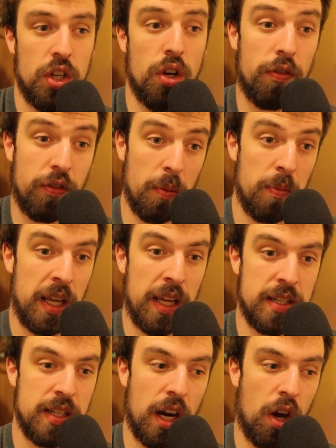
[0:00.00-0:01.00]
for me,
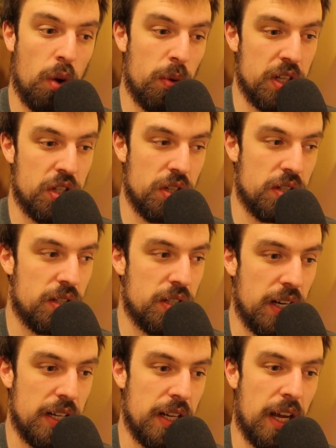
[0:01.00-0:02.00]
it's not always just
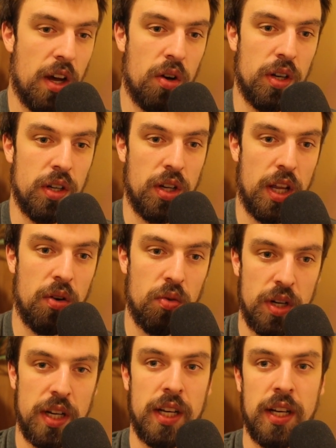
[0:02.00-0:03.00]
sitting down and
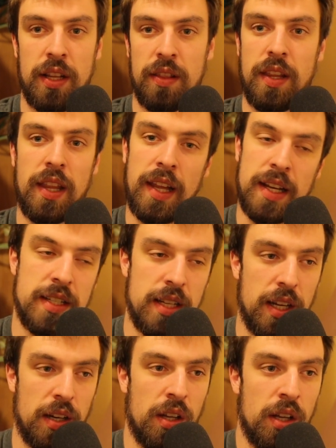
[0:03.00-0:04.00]
reading and then that's
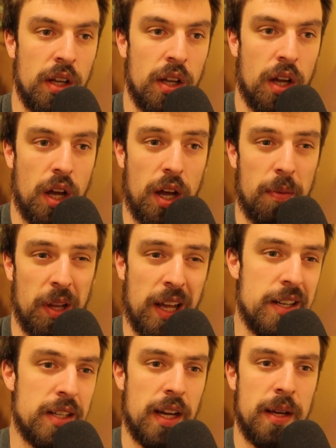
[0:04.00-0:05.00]
it. A lot
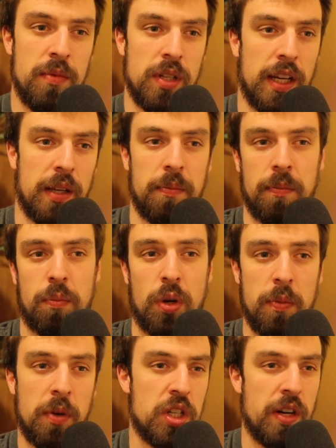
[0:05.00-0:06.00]
of times, like
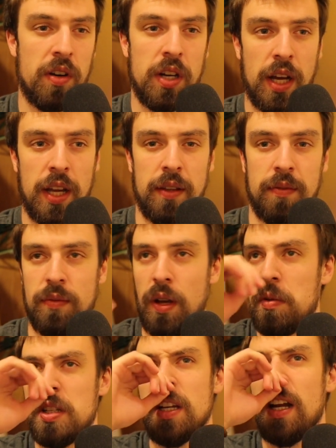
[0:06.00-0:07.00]
pretty much every night, I
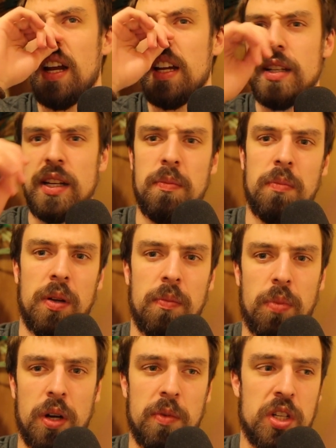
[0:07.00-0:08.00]
mean, tonight I didn't, but
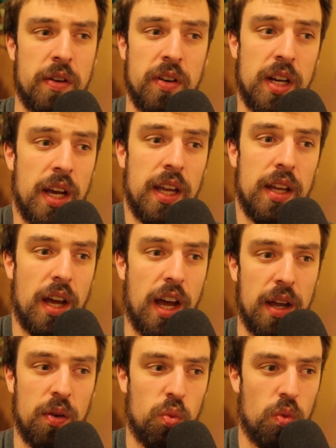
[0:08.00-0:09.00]
pretty much every night
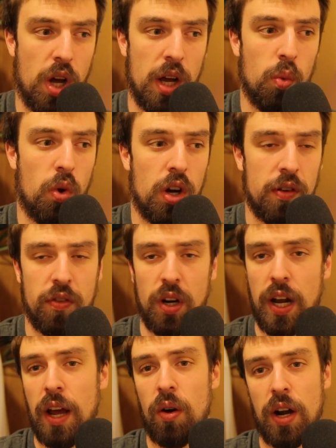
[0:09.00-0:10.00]
I walk for an
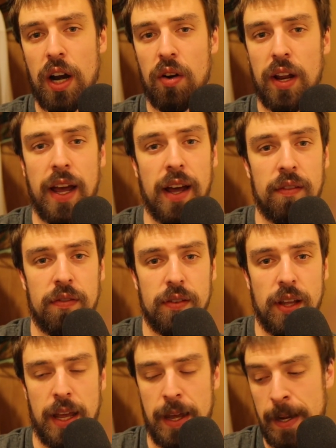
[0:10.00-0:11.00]
hour and a half,
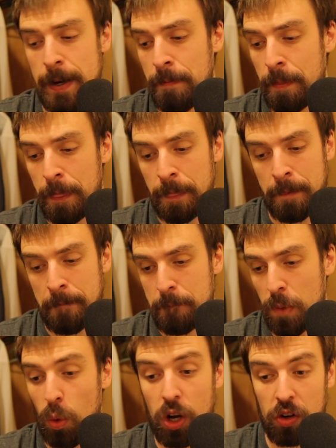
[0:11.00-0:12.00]
and
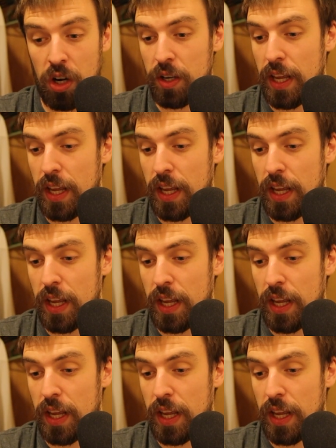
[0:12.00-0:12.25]
I walk around